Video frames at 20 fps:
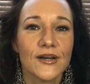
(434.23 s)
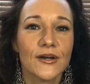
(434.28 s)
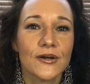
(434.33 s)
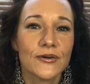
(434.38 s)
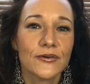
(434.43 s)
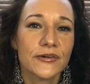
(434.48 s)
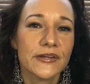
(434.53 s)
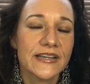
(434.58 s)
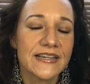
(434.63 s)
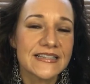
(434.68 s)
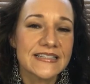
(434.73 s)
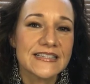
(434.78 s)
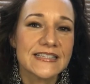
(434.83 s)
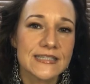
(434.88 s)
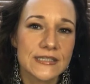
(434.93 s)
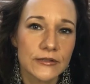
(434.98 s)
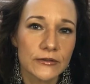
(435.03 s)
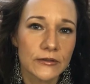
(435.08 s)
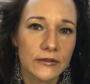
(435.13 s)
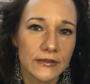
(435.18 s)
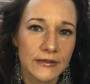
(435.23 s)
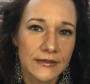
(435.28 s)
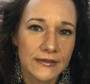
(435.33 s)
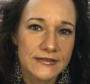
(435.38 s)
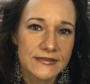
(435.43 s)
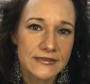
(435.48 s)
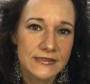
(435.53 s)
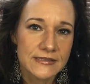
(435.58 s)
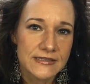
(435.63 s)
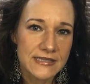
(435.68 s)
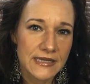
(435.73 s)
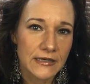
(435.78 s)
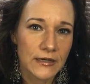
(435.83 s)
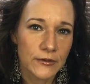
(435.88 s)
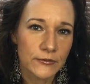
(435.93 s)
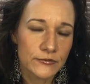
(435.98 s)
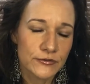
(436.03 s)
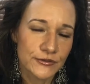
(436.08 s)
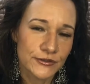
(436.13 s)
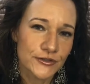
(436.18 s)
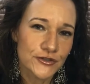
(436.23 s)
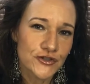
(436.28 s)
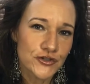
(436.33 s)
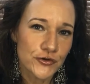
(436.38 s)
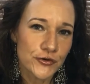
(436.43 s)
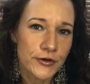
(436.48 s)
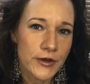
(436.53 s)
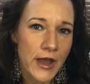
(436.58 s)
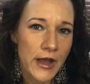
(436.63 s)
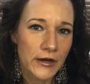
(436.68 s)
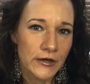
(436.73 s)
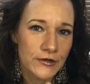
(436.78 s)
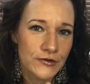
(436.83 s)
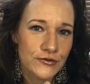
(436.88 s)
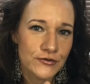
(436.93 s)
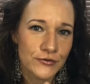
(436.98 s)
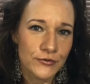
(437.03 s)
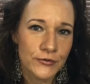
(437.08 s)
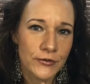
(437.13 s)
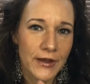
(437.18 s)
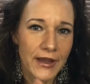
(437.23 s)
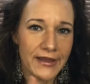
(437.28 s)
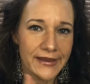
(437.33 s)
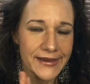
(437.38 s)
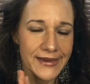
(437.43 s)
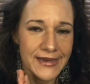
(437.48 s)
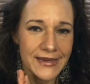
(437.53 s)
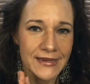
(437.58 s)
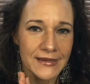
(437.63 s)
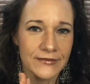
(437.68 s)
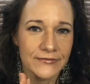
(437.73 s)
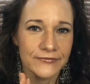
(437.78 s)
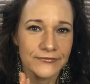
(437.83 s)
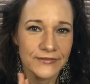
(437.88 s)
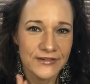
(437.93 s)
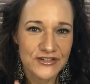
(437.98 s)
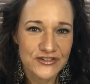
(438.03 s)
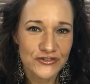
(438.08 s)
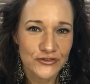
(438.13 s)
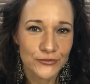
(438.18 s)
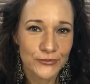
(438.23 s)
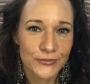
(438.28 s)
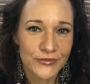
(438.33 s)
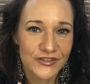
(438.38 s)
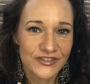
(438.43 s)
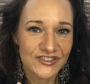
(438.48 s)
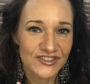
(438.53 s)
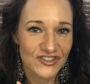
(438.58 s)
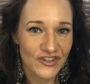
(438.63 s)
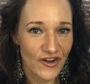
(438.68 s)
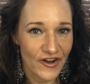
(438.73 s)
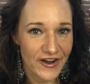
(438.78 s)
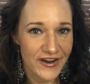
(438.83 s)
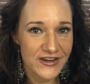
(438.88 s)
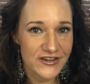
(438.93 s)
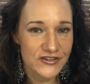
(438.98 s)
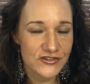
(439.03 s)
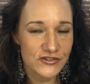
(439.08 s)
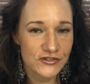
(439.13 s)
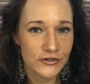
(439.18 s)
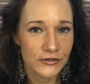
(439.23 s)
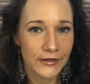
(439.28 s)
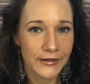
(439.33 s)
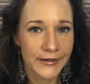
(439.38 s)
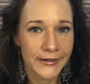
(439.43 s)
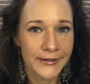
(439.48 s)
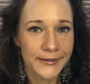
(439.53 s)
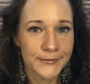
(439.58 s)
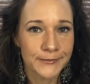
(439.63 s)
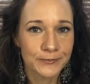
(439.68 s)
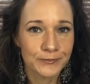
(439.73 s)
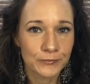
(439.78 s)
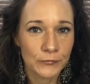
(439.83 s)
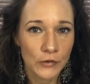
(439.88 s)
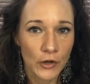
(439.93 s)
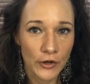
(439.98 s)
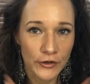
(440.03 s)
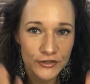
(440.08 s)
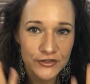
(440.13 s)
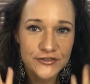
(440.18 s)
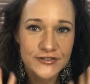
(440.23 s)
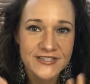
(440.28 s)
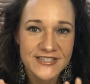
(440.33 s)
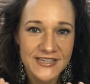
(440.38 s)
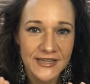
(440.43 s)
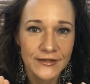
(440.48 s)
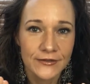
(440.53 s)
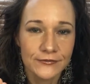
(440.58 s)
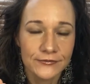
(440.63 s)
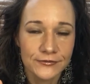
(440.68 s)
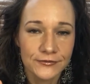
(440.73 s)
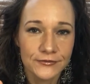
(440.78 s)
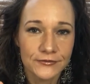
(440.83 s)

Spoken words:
Okay, so as I said, I was going to show you how to do a facial massage on yourself.